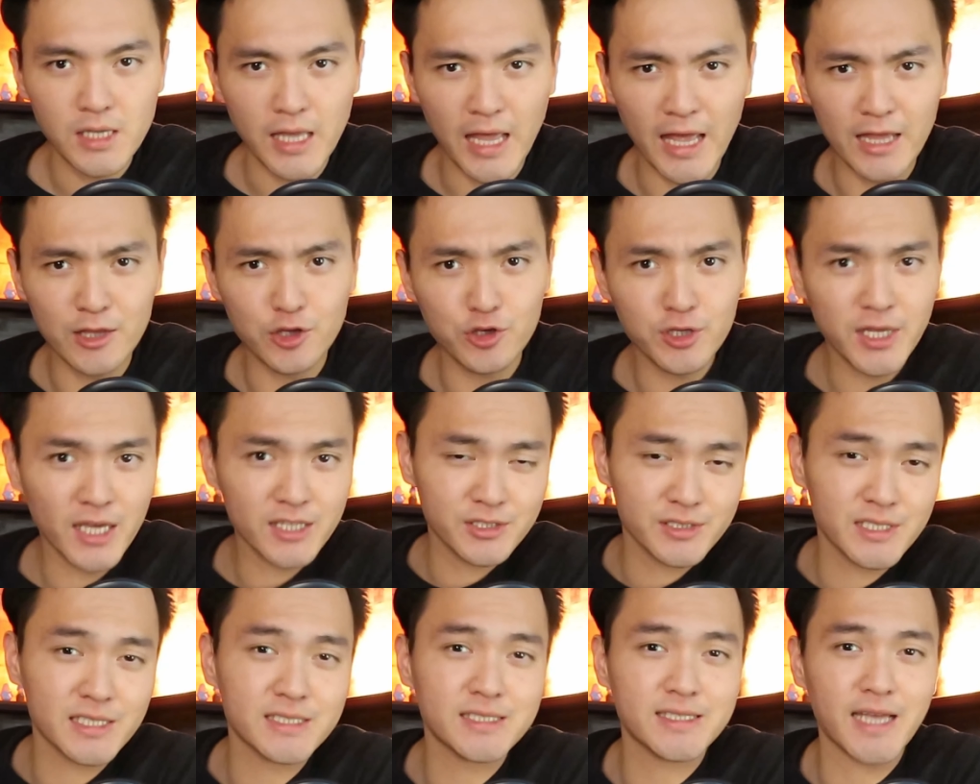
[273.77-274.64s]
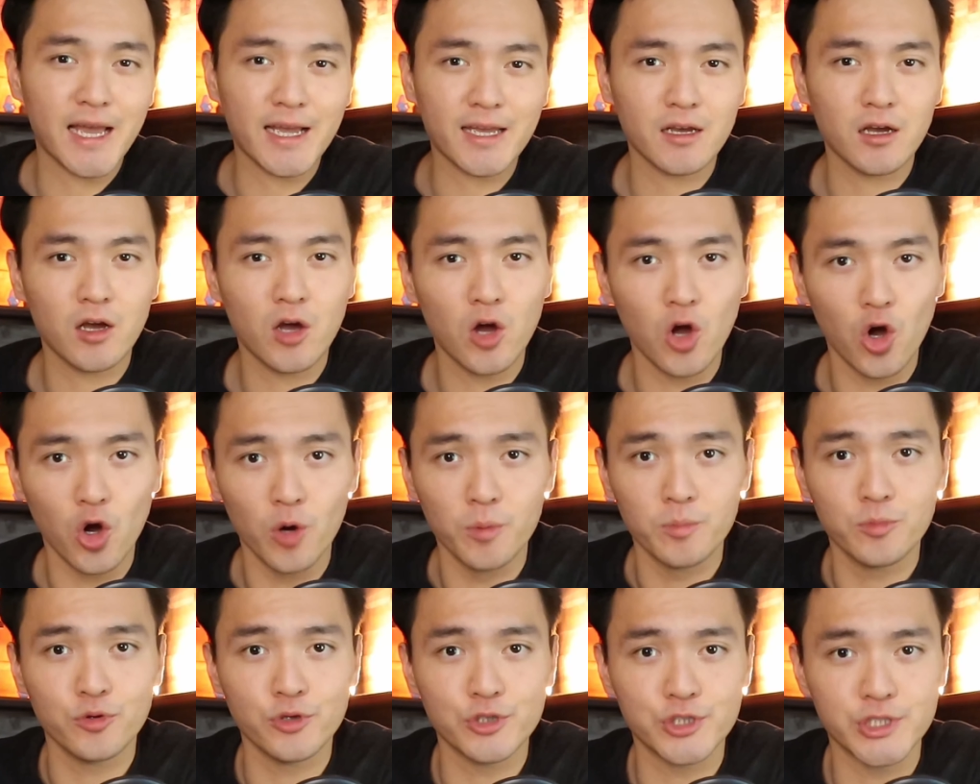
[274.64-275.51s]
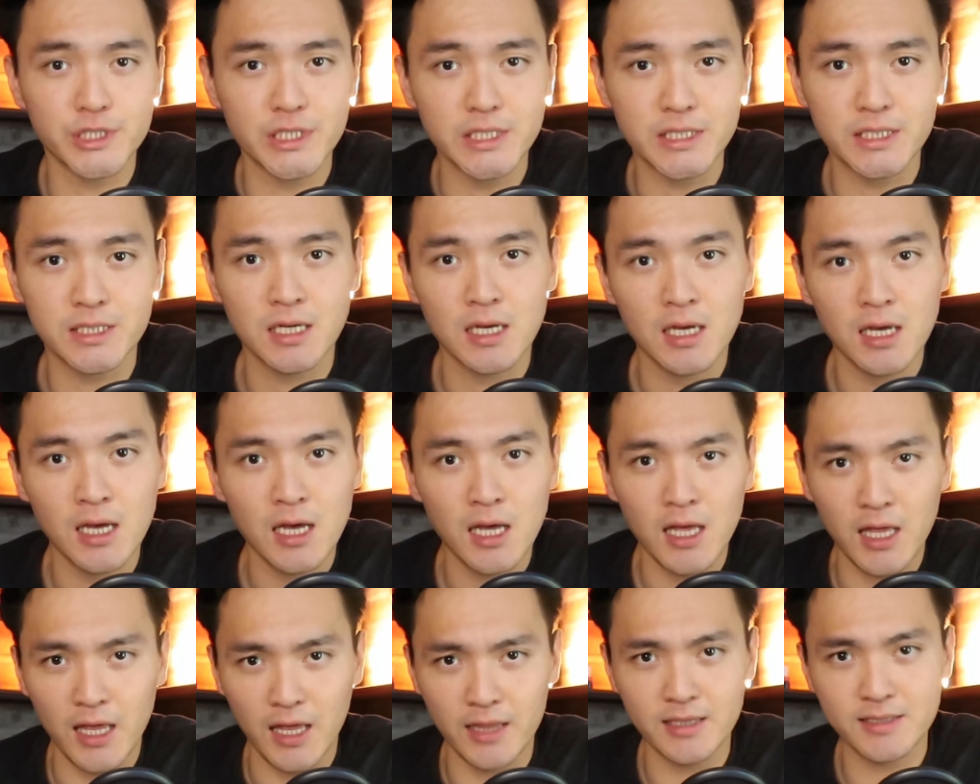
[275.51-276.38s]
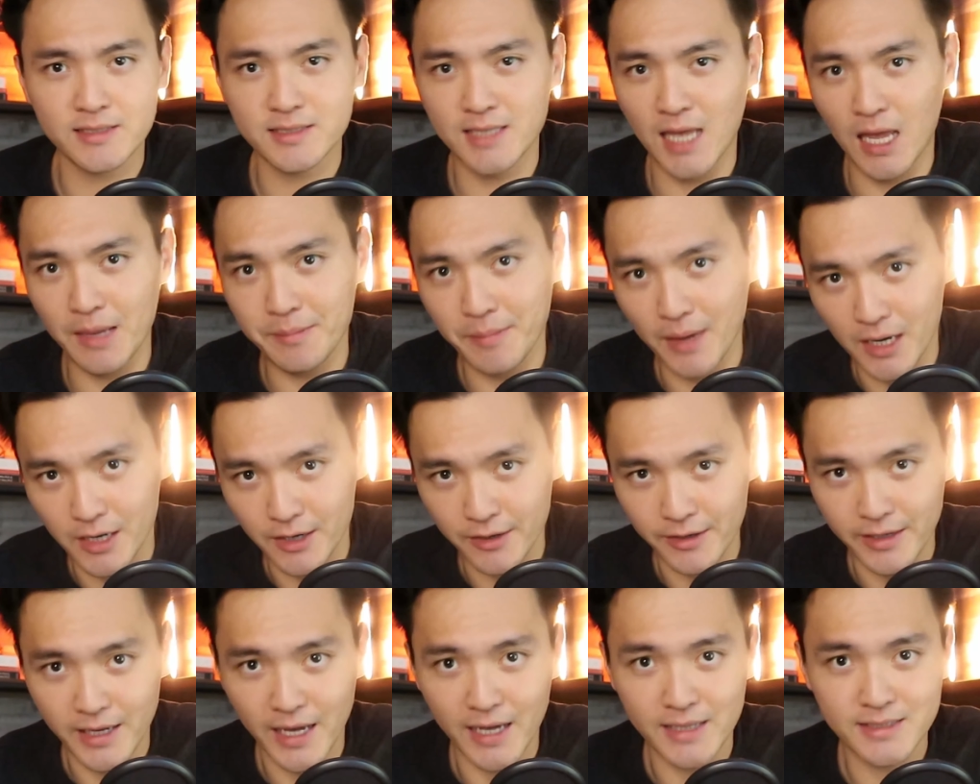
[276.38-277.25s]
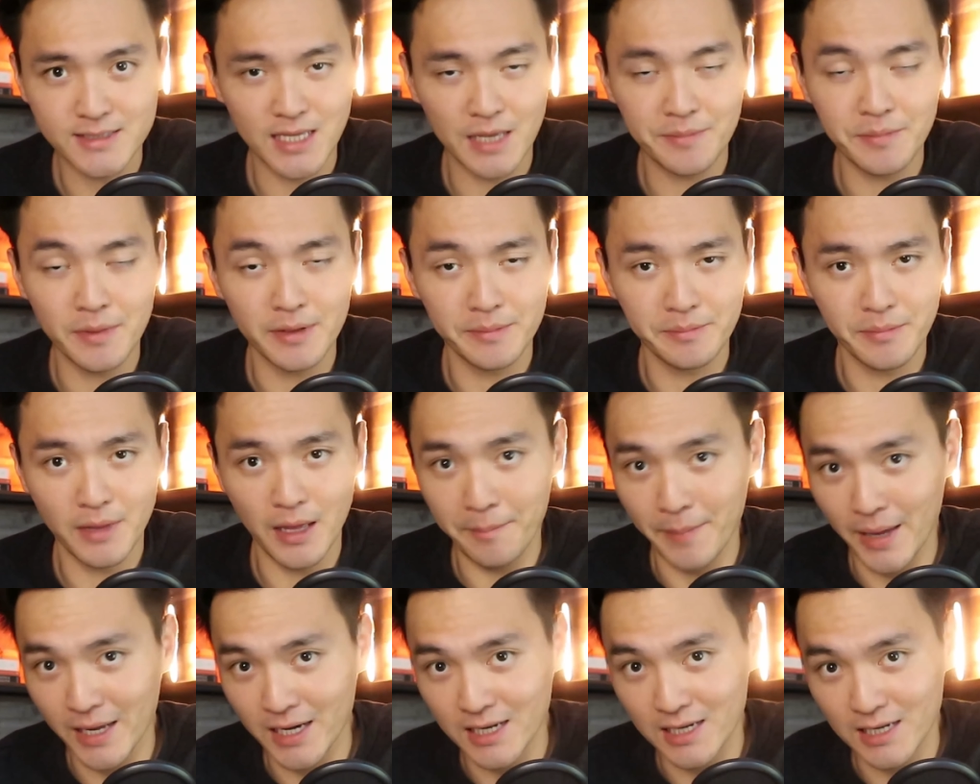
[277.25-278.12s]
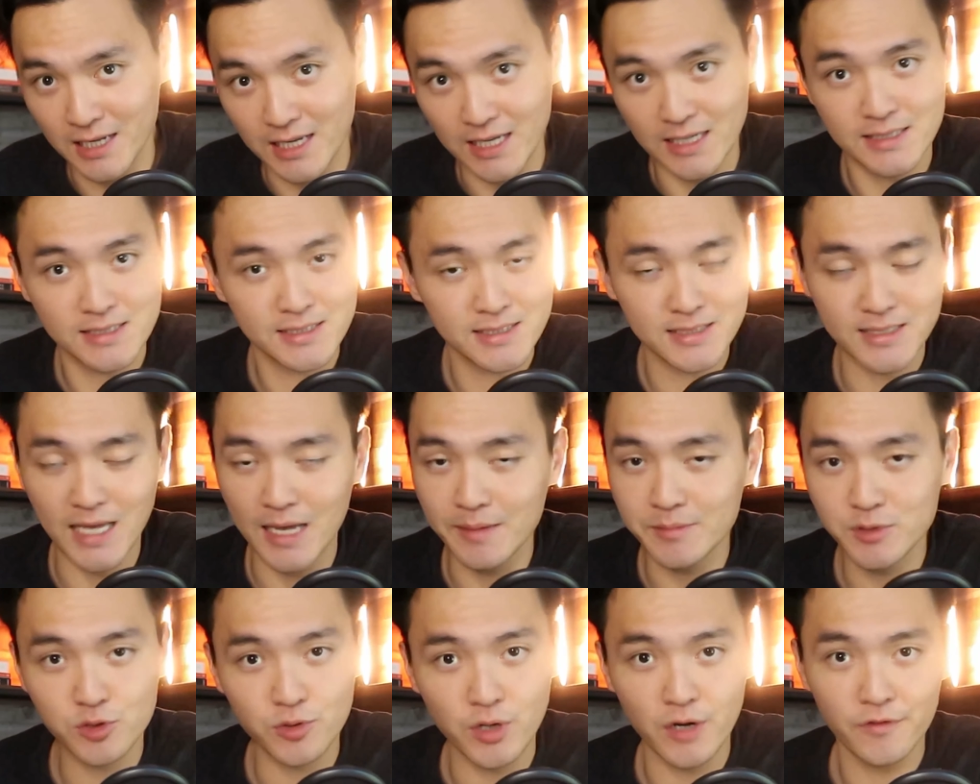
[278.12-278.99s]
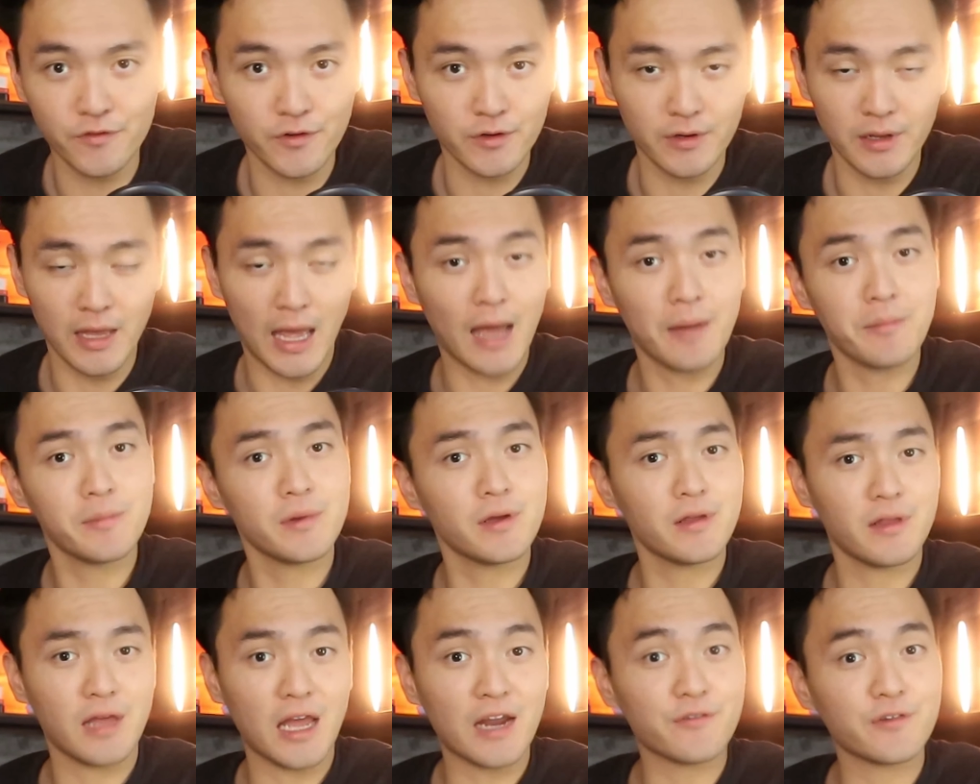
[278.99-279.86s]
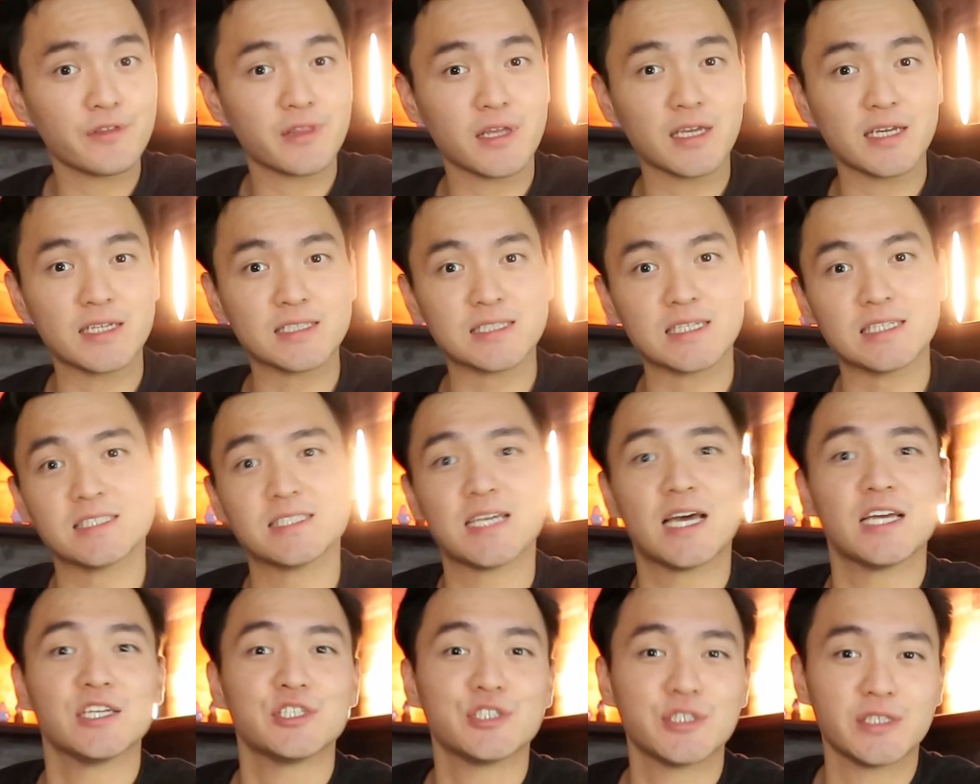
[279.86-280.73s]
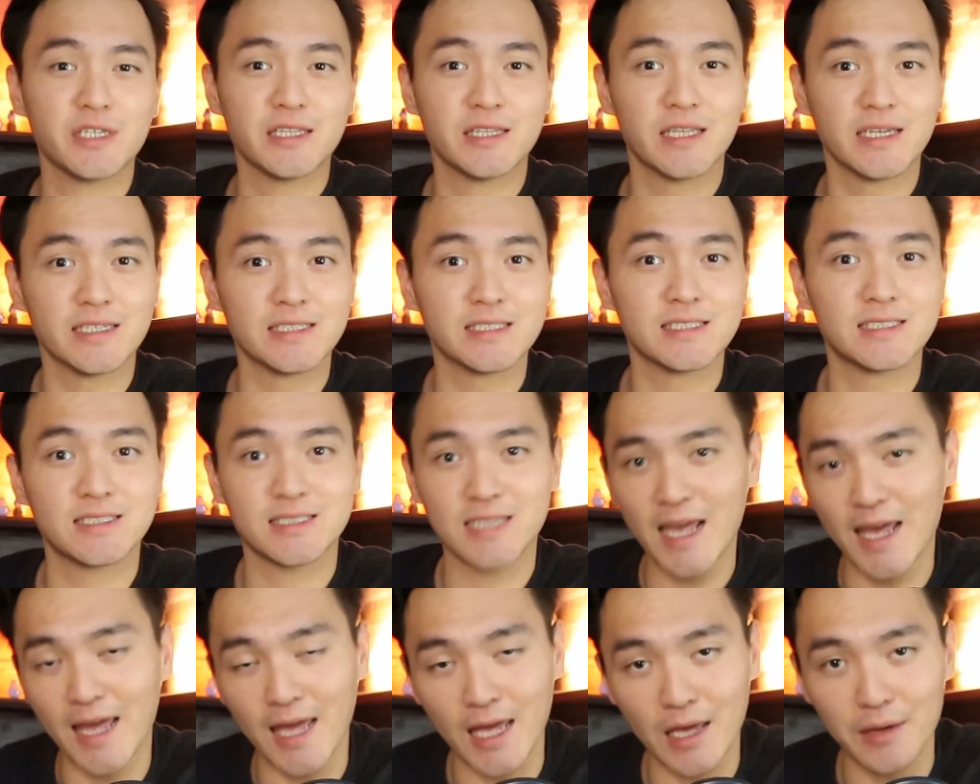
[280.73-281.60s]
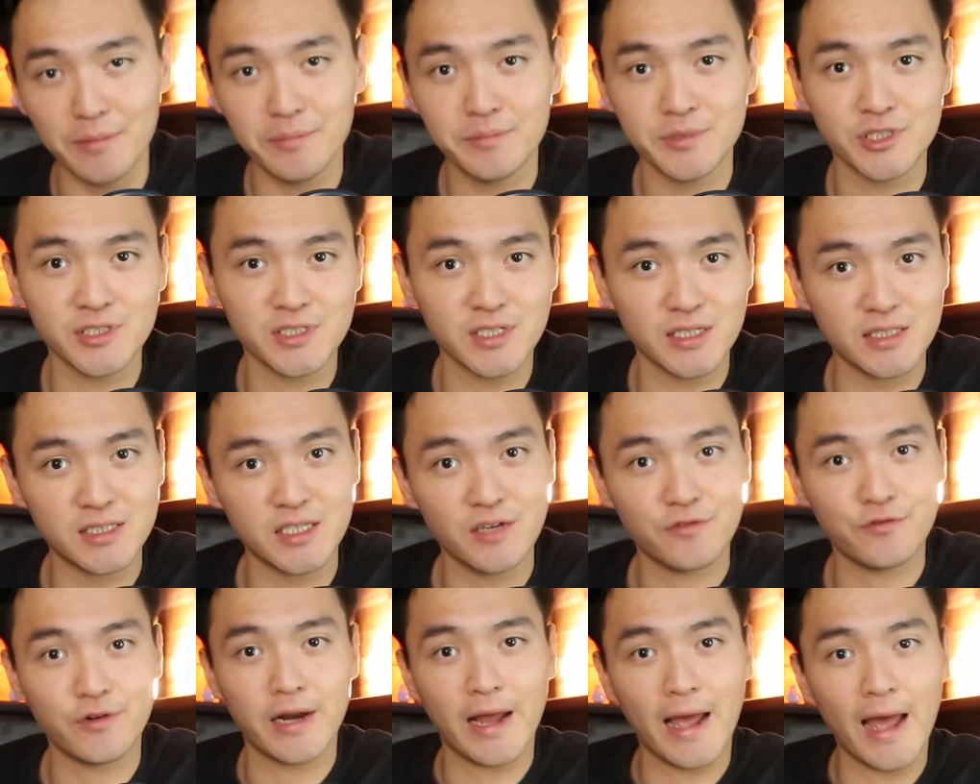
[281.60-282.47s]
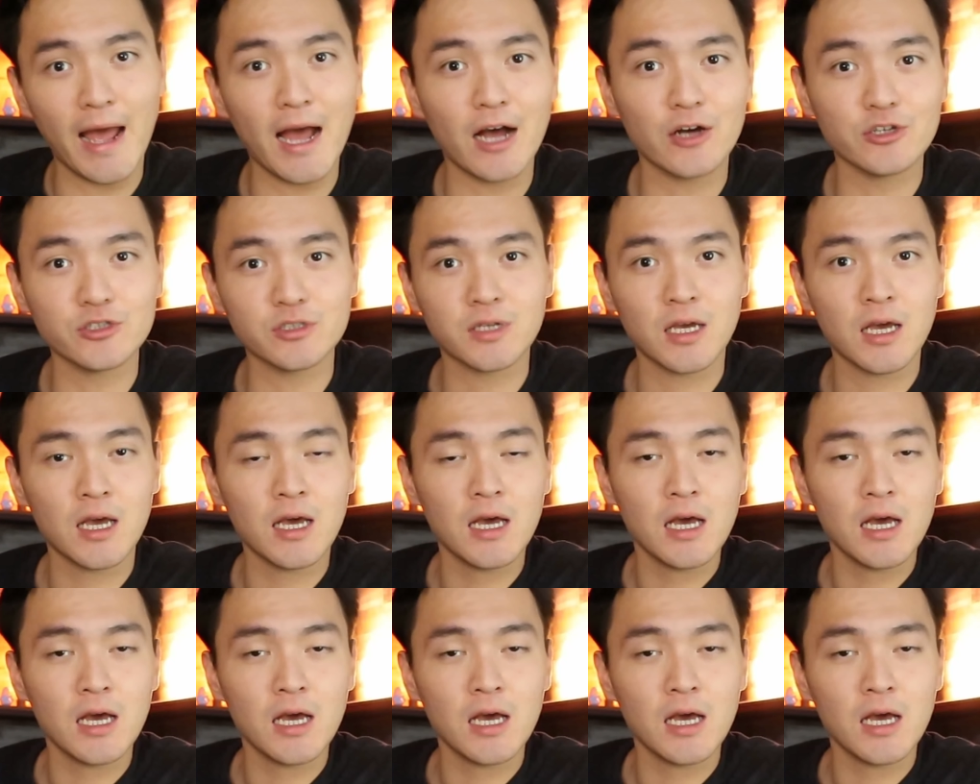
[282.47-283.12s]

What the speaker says: and you get to the second home, which is in the same area, same amenities, same square foot, everything is essentially the same, just a different house,